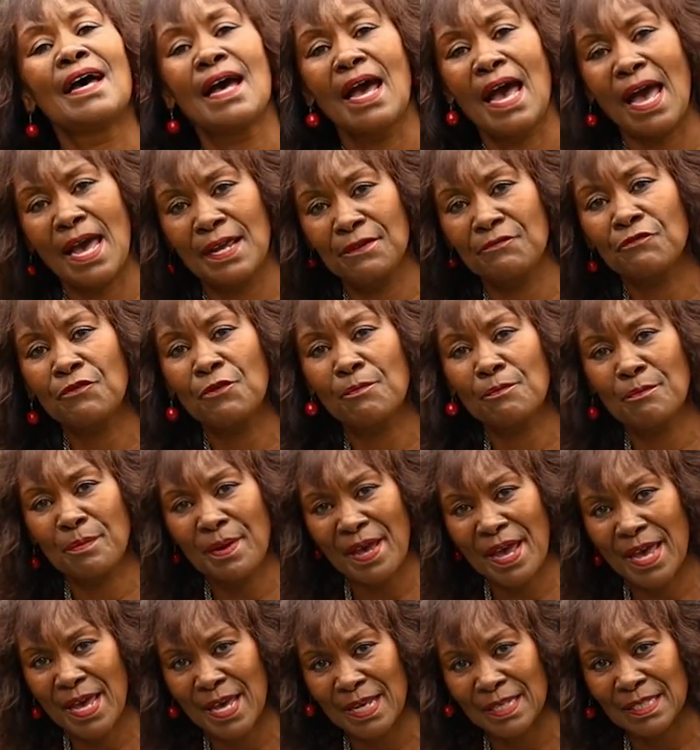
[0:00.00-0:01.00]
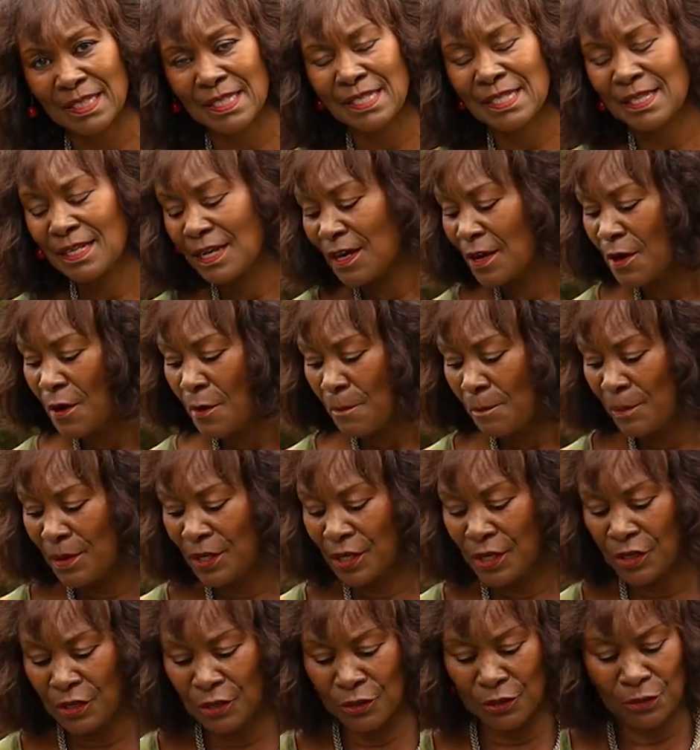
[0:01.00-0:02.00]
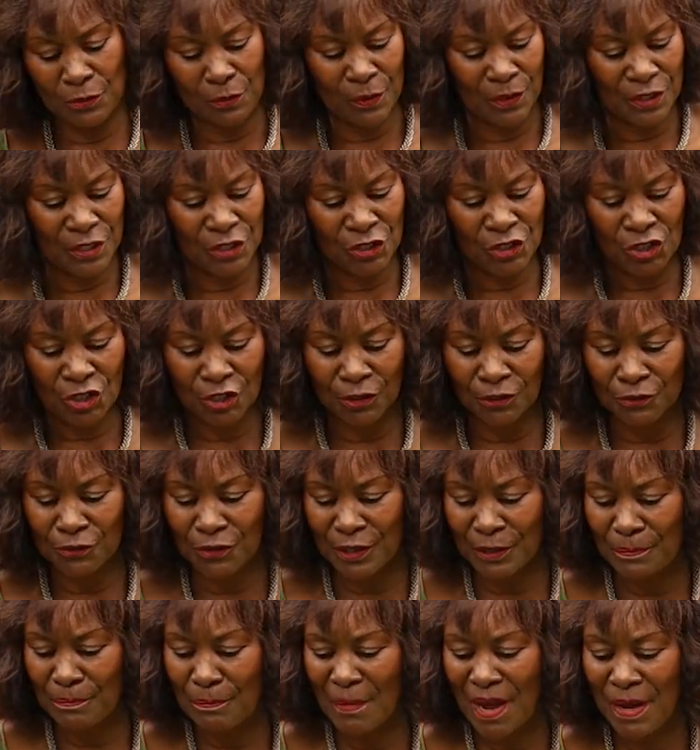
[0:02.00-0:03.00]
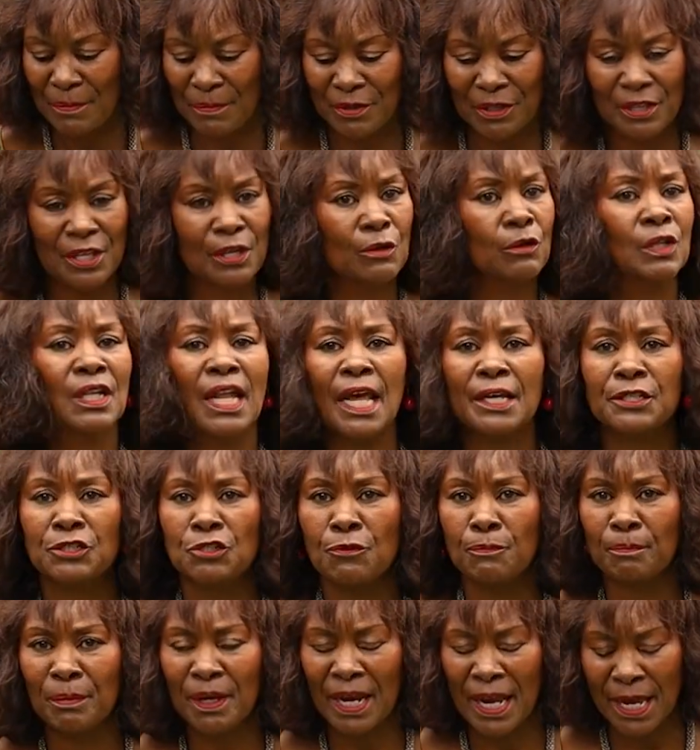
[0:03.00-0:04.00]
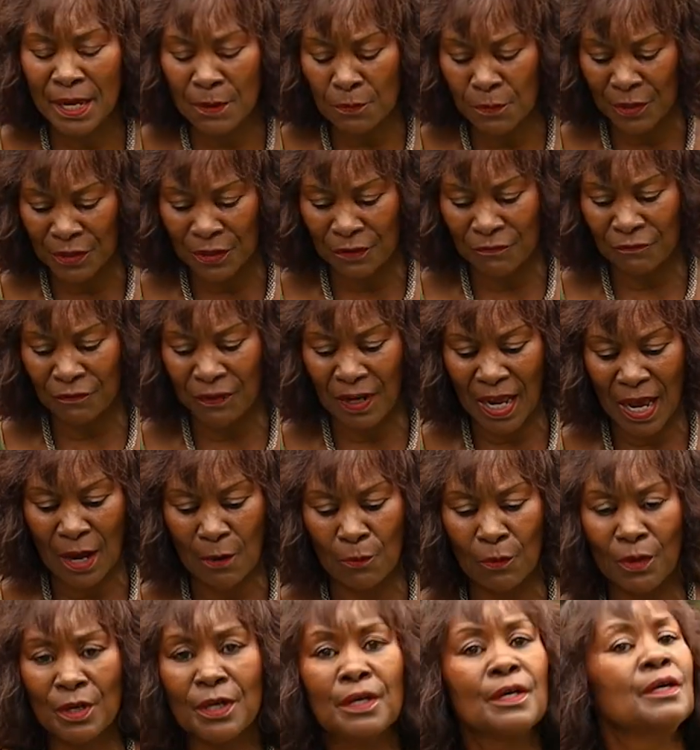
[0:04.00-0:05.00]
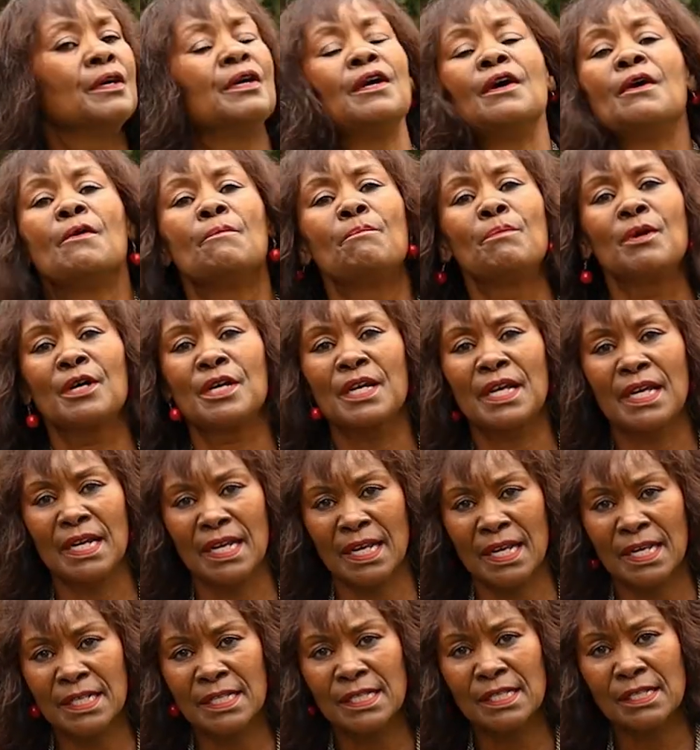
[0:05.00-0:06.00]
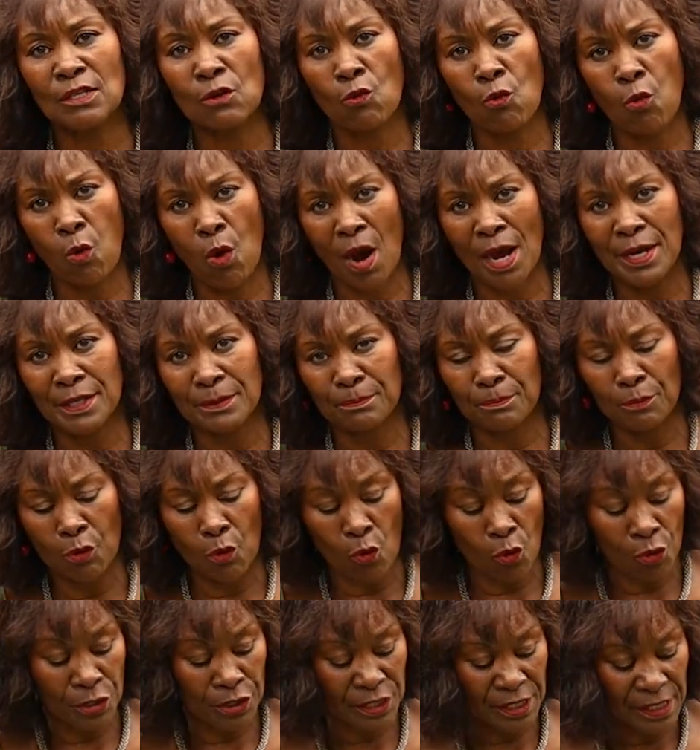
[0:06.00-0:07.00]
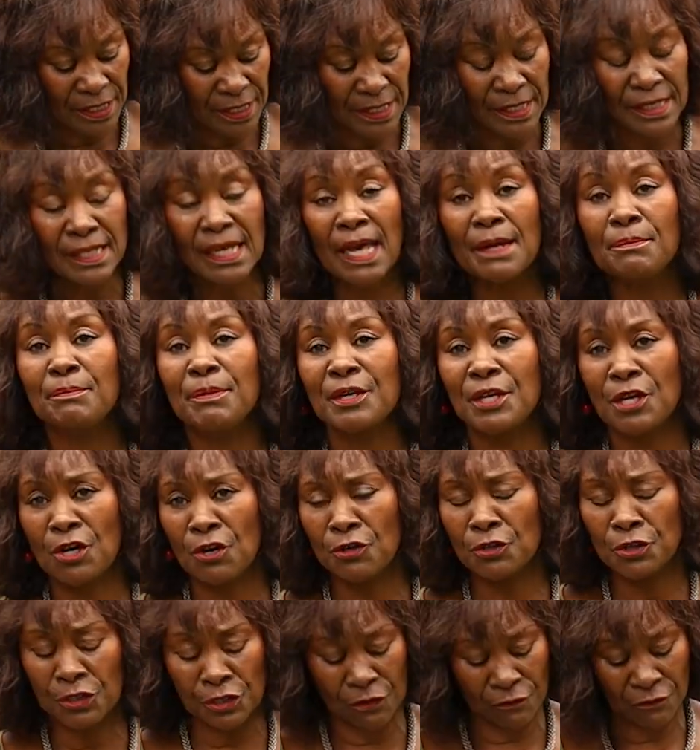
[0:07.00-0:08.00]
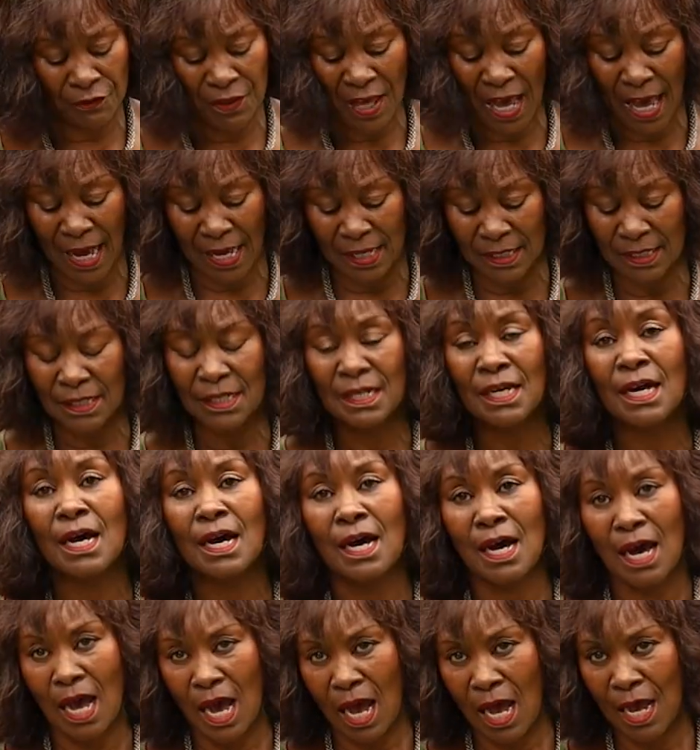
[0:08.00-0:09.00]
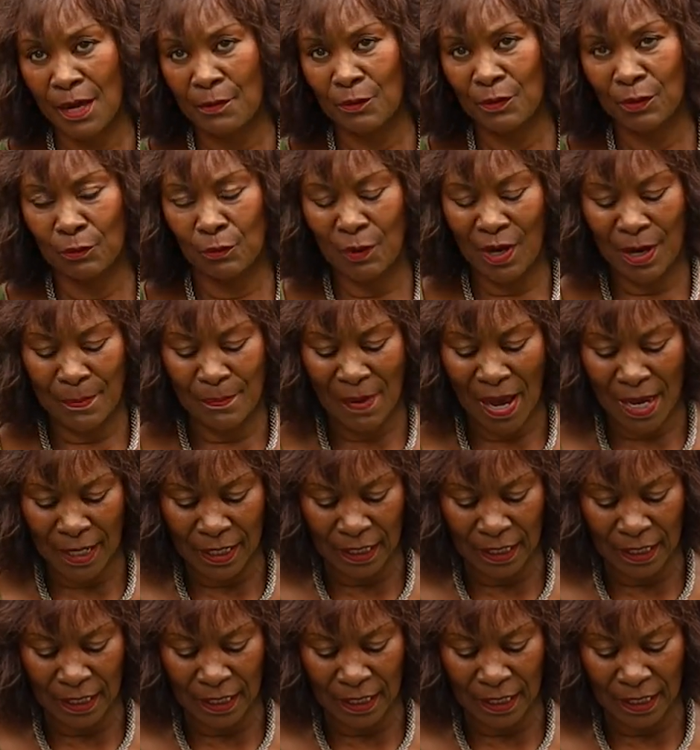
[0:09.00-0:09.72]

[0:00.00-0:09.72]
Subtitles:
and from pets. Because with children, maybe they'd like to play with the flower, but it is quite poisonous. And because of that, I will wear my